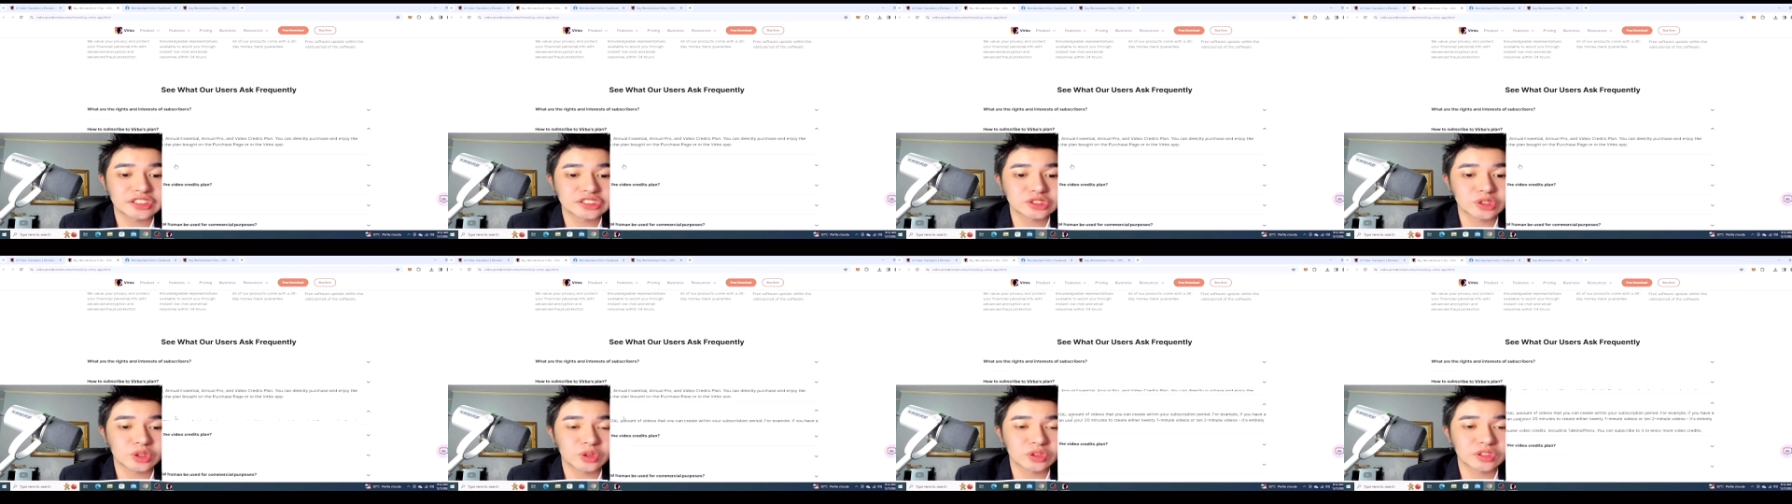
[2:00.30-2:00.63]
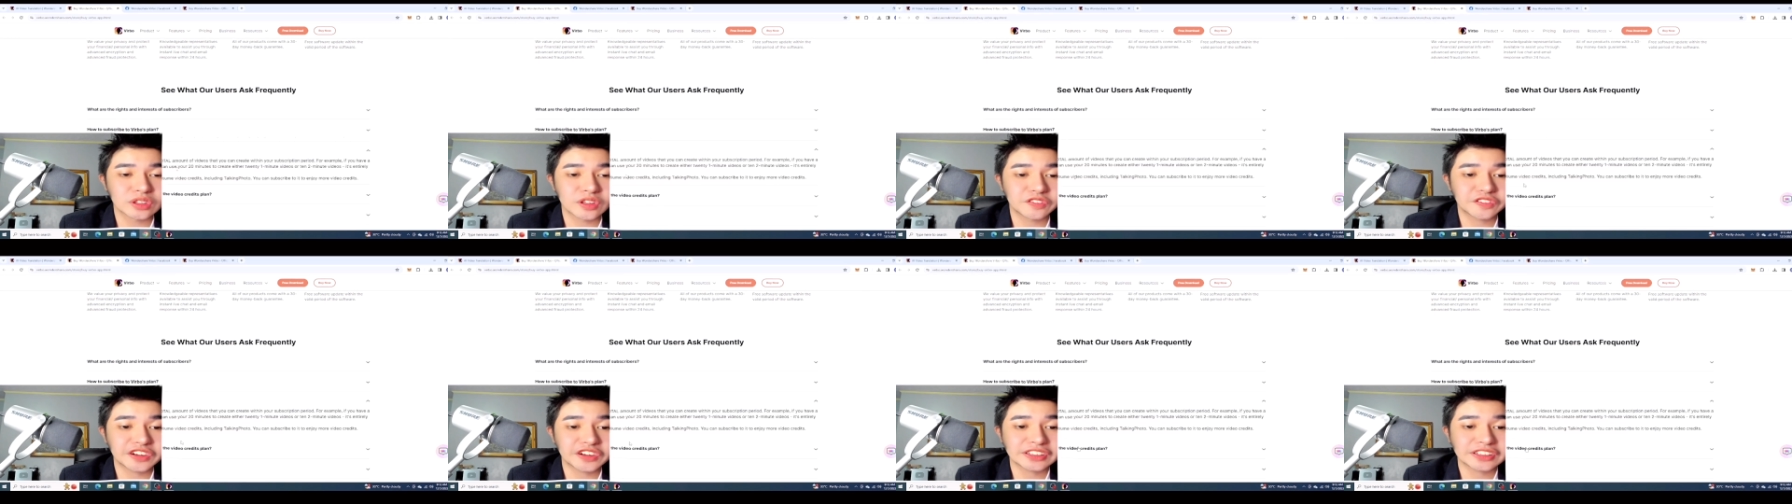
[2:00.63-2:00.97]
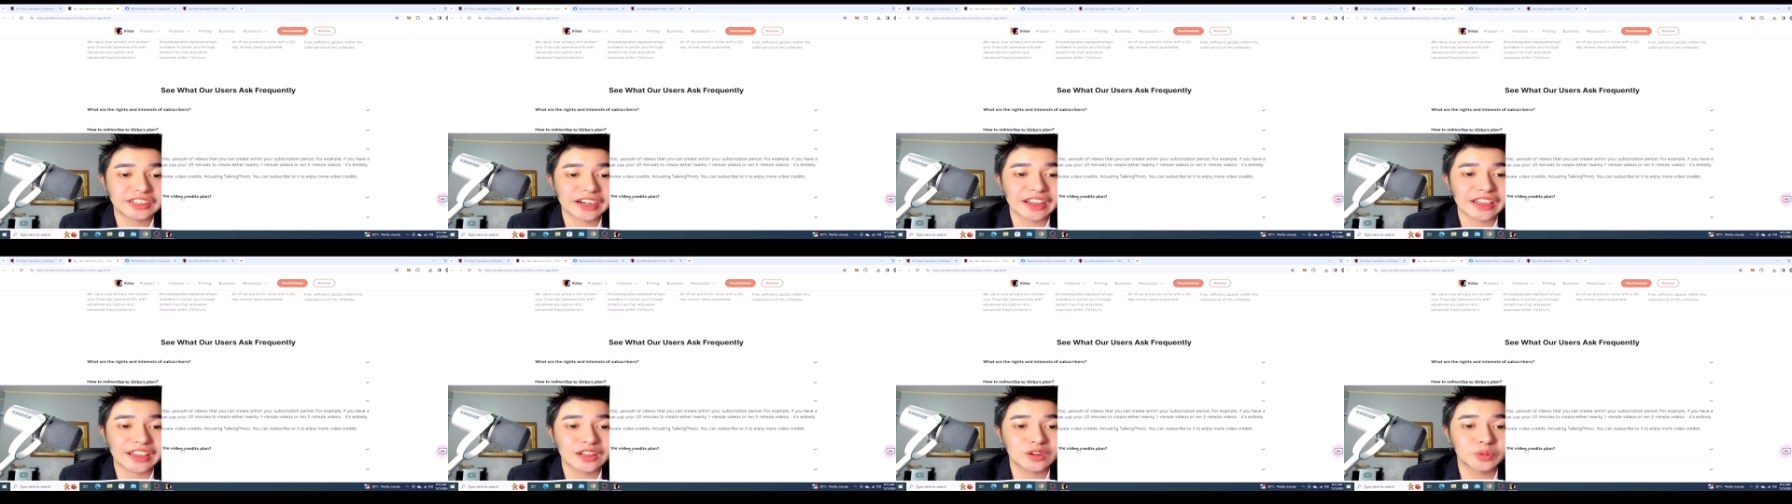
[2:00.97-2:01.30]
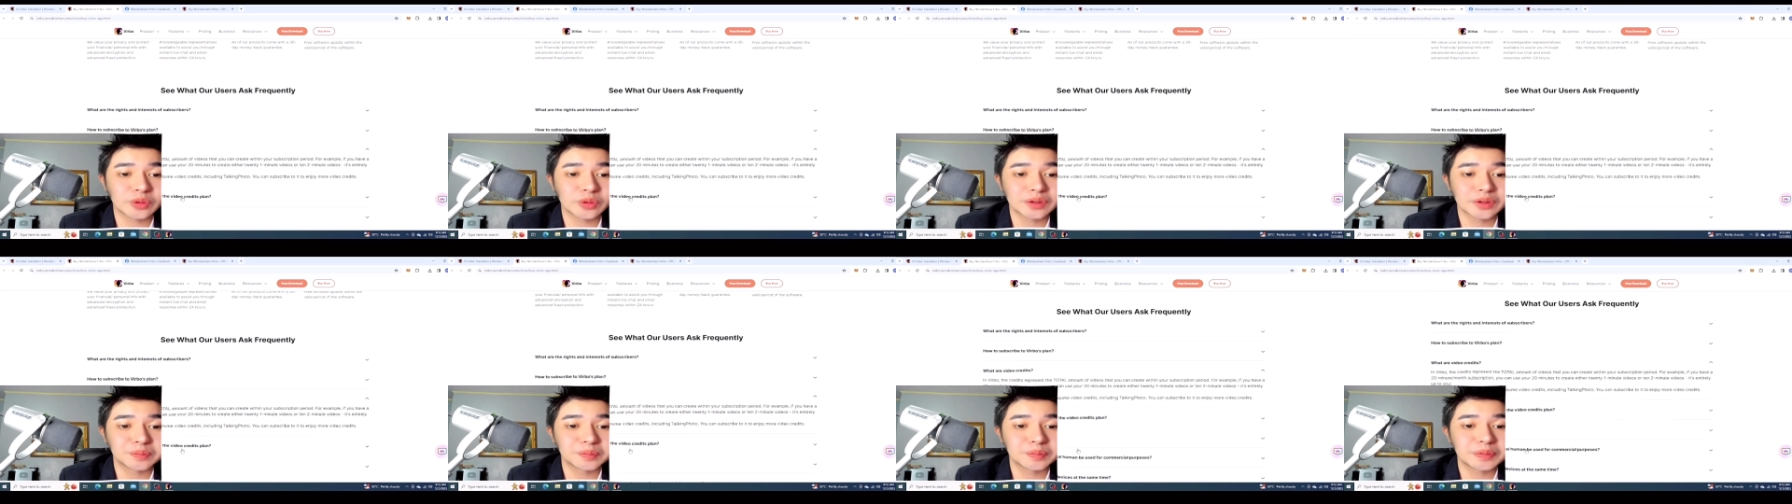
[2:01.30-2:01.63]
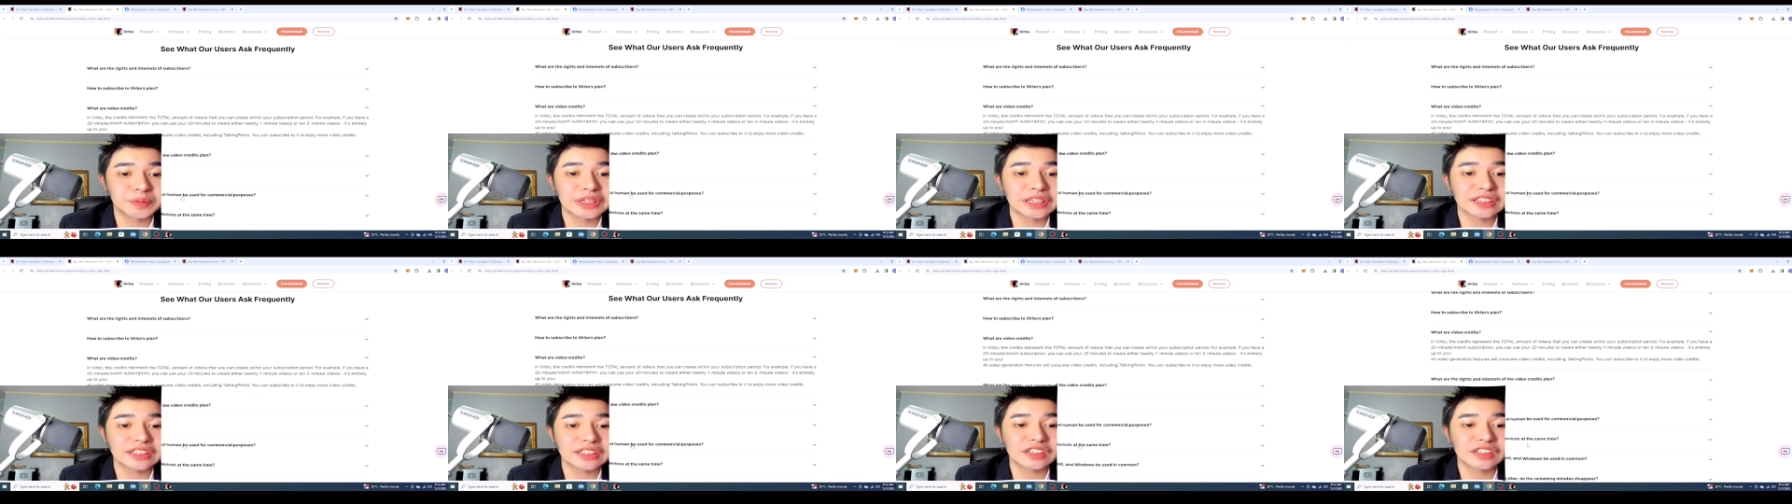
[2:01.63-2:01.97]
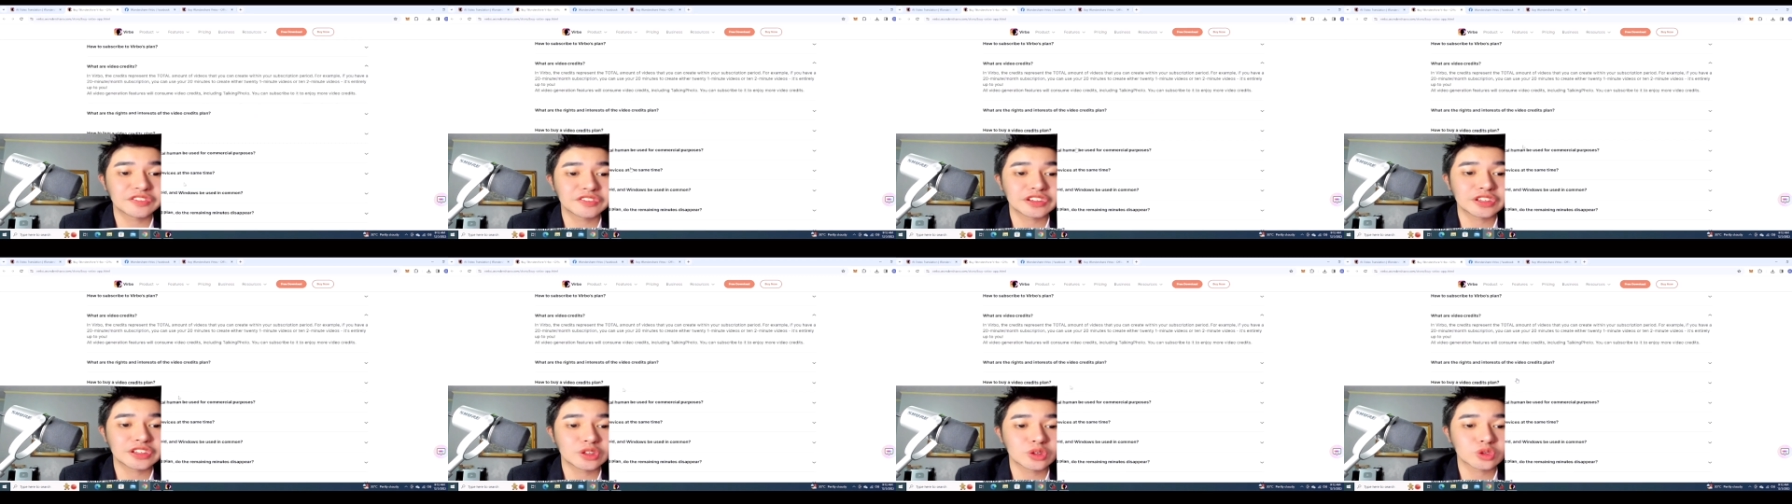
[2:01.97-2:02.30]
so the free trial will be
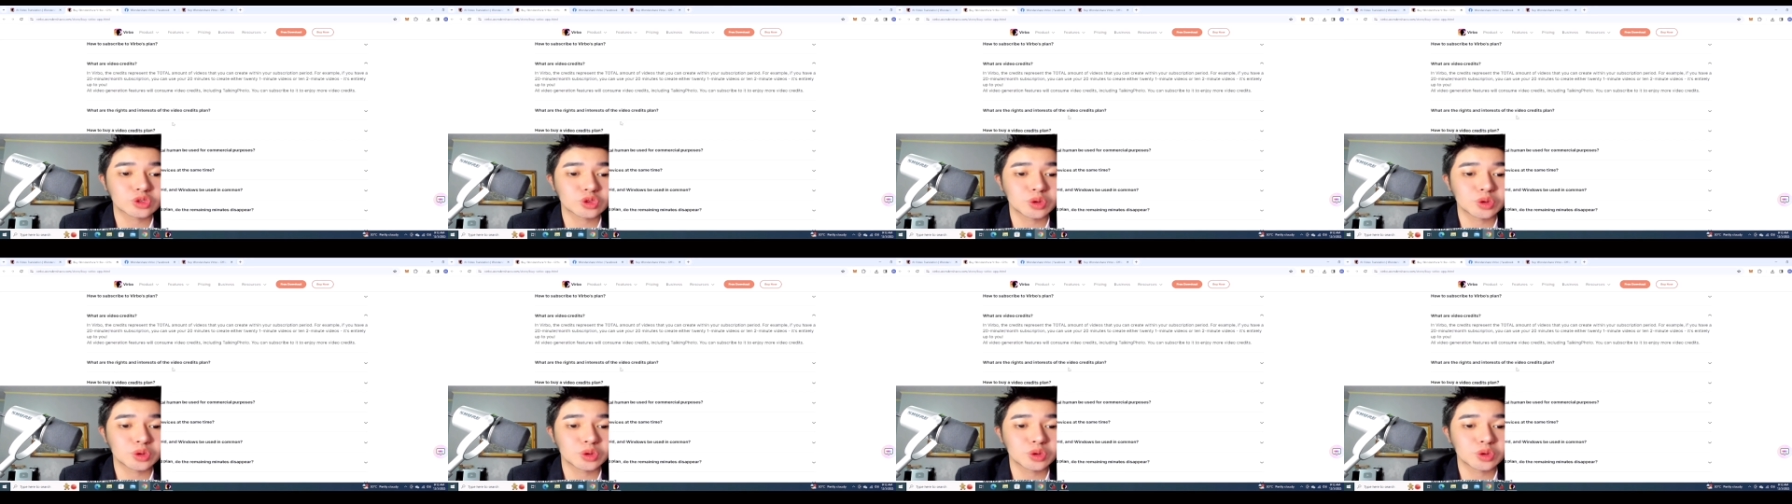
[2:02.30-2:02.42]
giving you